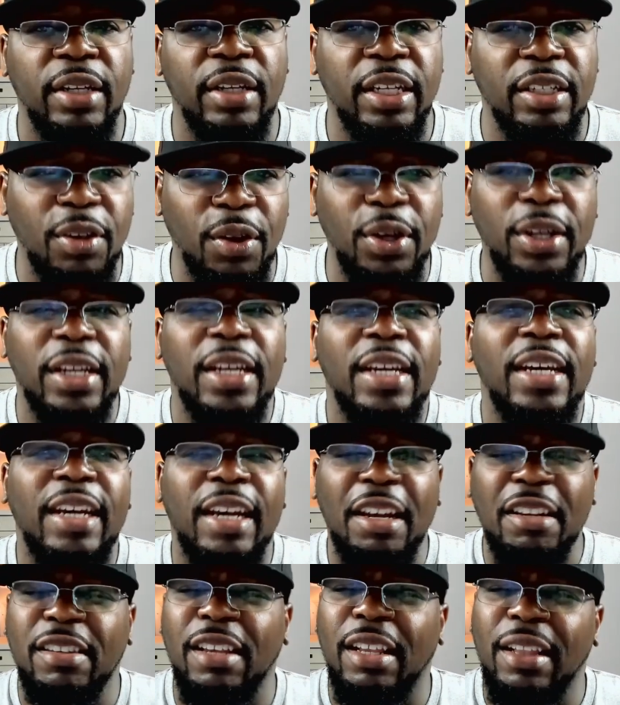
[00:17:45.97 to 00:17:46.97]
And so
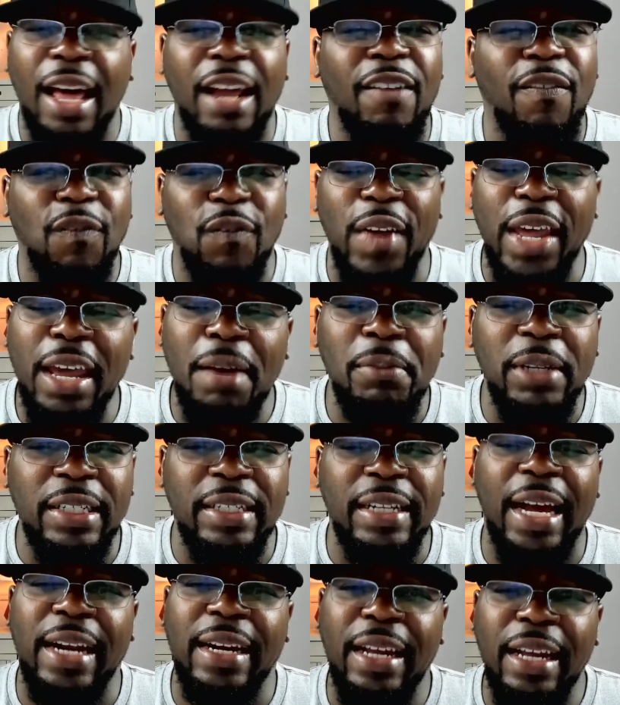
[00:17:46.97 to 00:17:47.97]
it's a lot of family
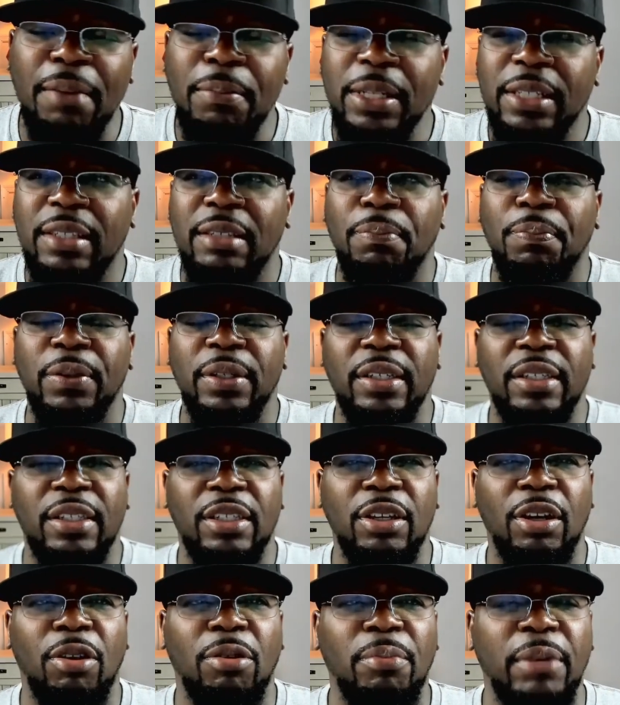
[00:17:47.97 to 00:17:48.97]
dynamics up in this
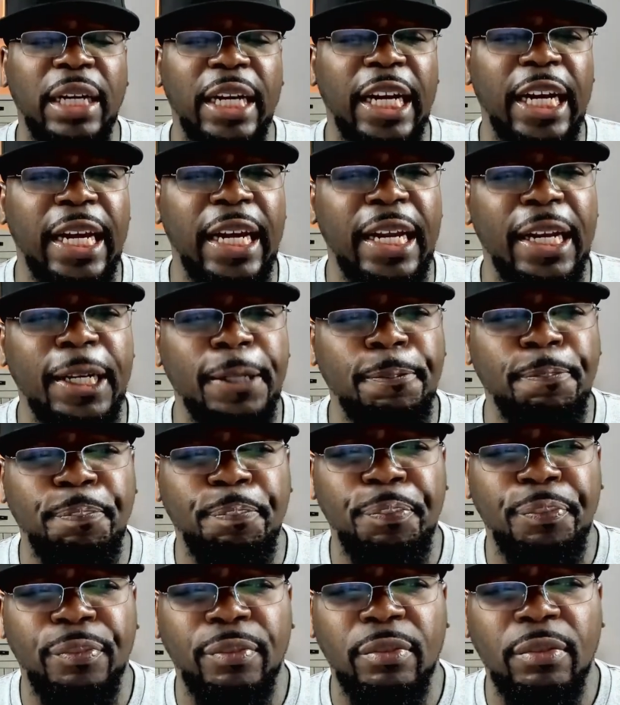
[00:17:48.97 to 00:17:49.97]
joint, man.
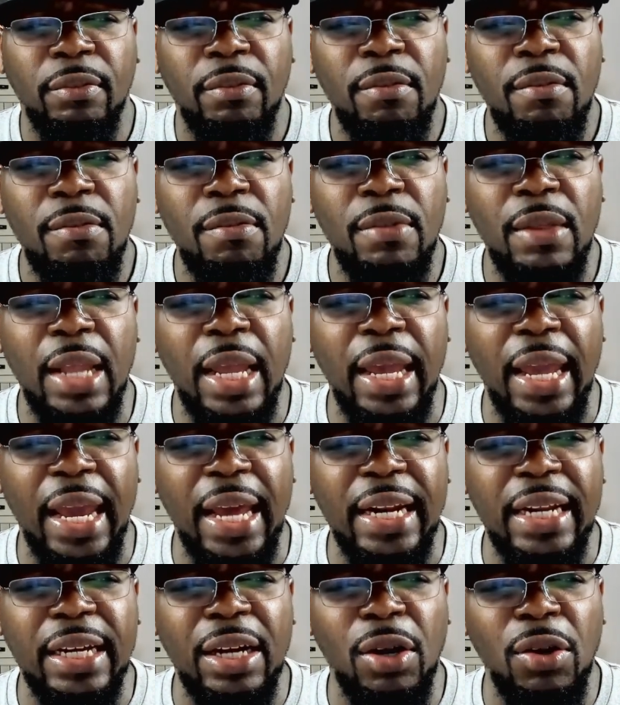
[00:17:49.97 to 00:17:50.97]

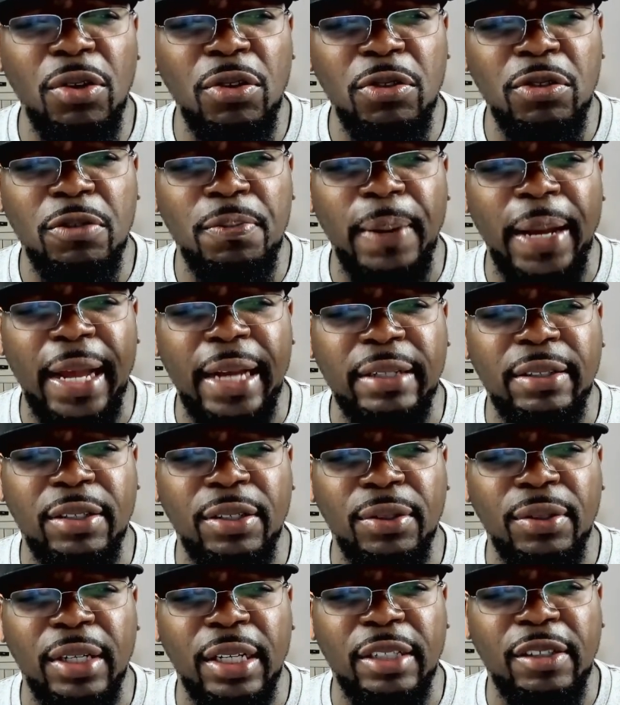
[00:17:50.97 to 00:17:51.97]
And it hones back
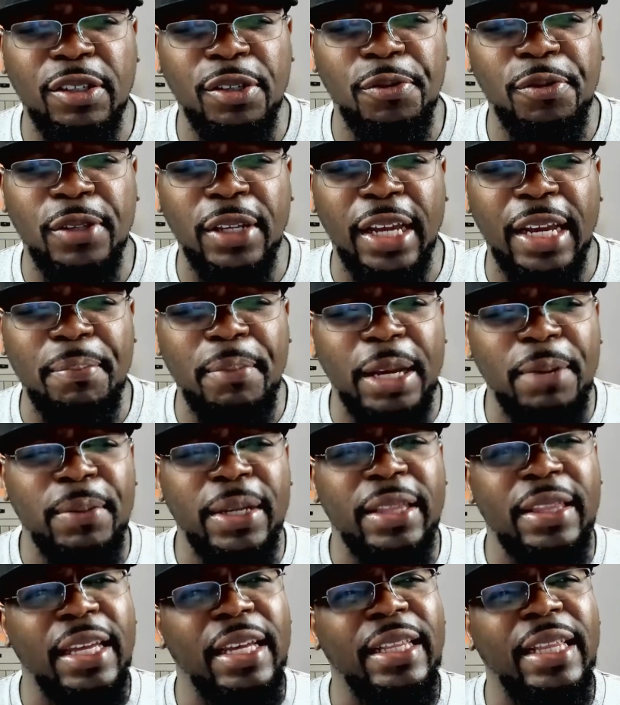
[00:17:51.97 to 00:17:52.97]
to it made
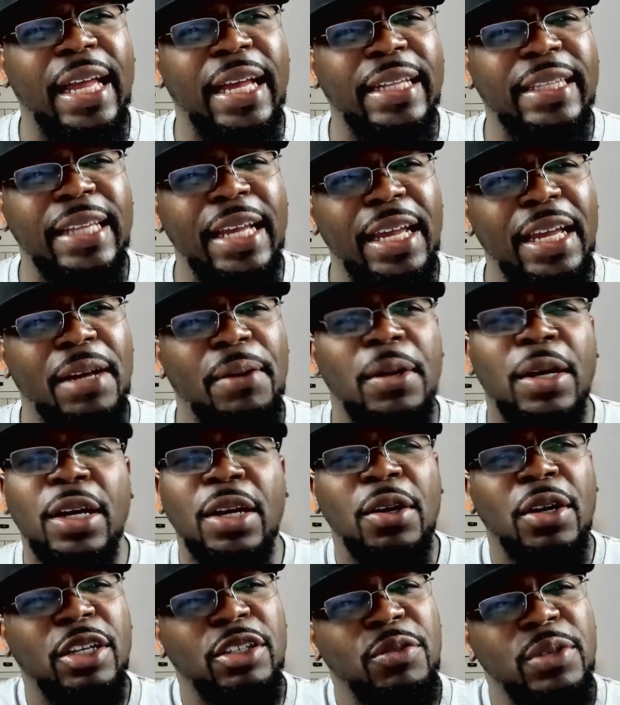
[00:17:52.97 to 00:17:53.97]
me think like, damn,
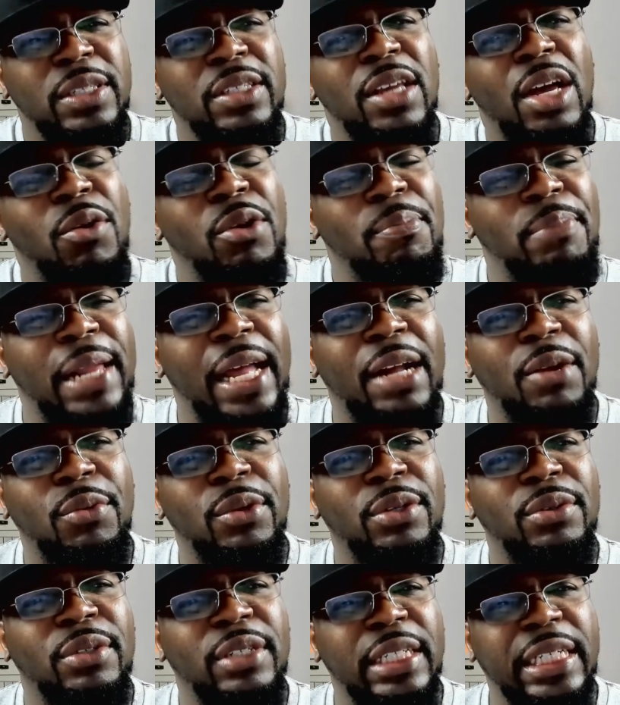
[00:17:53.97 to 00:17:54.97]
because we saw what Black
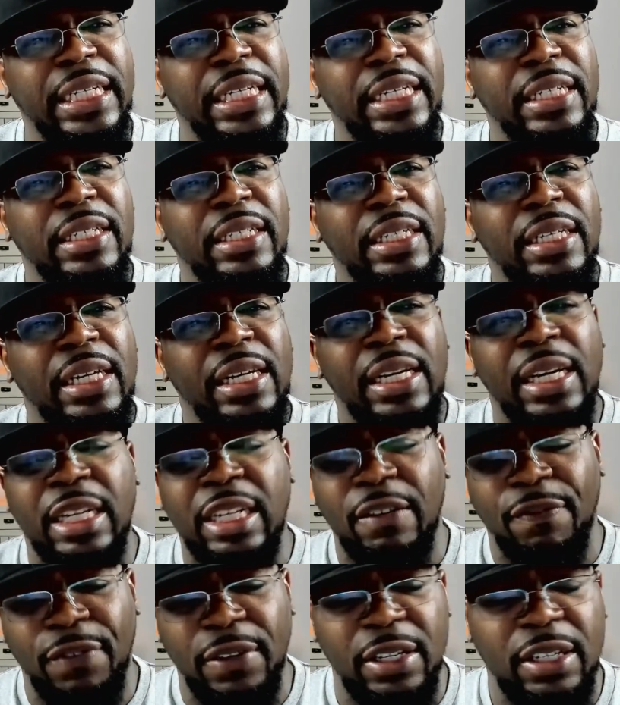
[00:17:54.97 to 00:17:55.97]
Widow did in
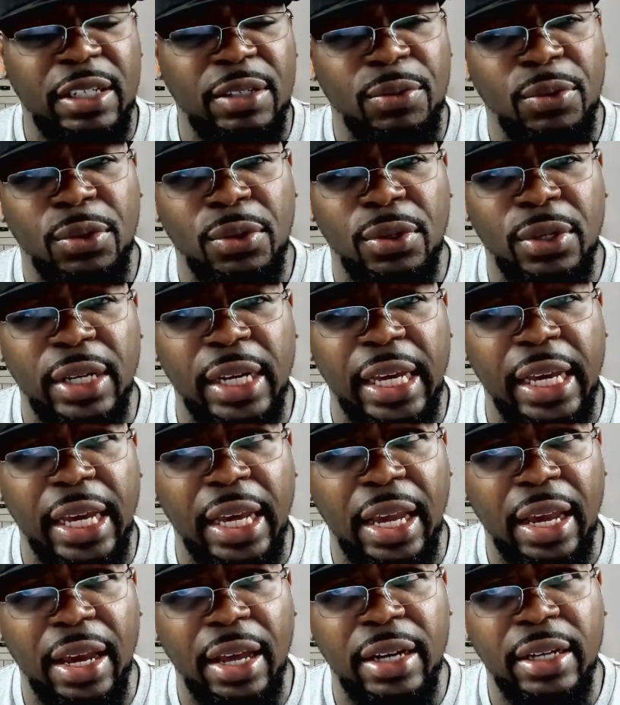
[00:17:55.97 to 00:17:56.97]
Infinity War
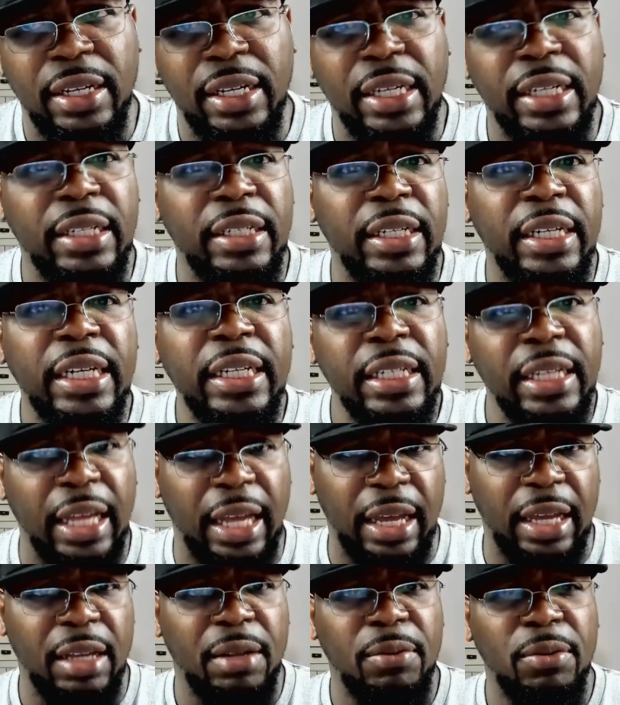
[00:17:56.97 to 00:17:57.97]
and in
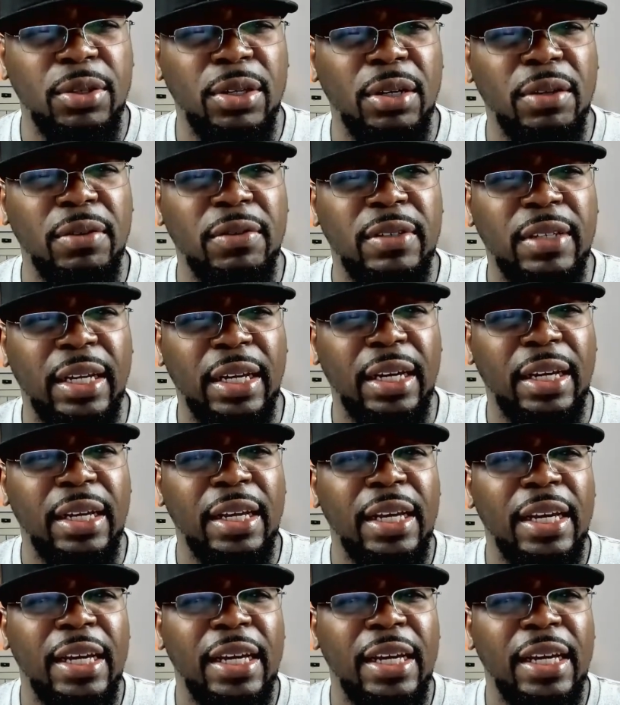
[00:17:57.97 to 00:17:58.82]
Endgame. You know what I'm saying?